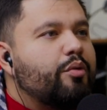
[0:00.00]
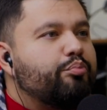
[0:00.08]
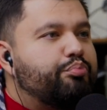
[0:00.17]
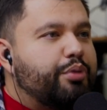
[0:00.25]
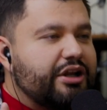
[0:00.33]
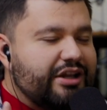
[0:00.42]

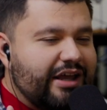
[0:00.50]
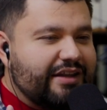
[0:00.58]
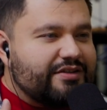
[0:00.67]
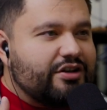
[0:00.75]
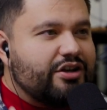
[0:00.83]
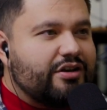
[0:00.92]
But
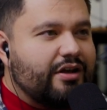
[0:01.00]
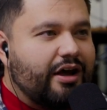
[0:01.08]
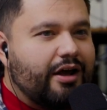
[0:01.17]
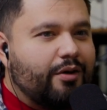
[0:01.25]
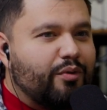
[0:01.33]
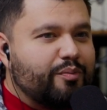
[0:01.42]
it's
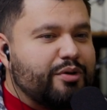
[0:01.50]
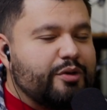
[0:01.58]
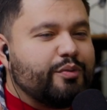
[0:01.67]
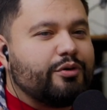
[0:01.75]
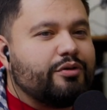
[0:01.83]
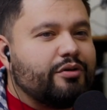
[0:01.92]
when
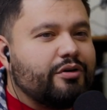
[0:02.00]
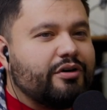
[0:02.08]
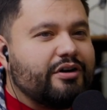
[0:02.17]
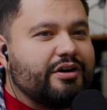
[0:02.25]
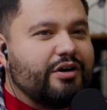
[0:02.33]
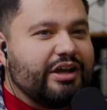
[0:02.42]
people
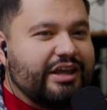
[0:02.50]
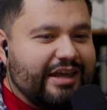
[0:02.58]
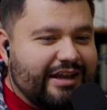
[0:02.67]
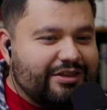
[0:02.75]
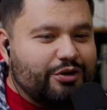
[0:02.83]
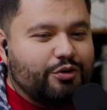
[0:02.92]

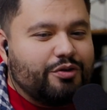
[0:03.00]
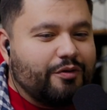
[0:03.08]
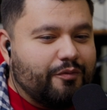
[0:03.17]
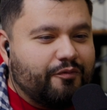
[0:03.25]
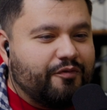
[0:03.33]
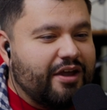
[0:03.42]
get through the
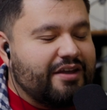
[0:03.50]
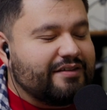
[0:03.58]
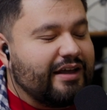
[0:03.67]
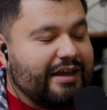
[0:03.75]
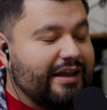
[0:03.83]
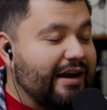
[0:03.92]
phase.
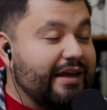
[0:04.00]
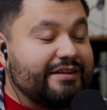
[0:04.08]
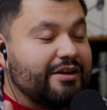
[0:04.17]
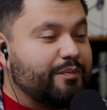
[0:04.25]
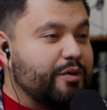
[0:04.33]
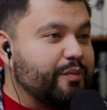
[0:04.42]
Like, and I
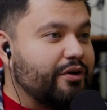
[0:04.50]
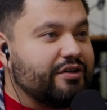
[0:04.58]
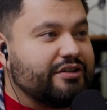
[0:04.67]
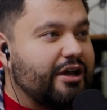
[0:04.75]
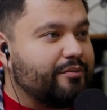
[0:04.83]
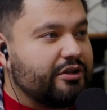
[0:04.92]
tell people all
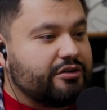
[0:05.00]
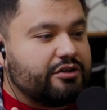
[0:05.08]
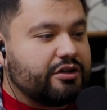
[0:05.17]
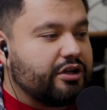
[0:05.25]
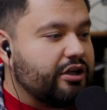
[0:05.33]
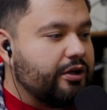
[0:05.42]
the time, like,
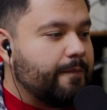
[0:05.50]
look,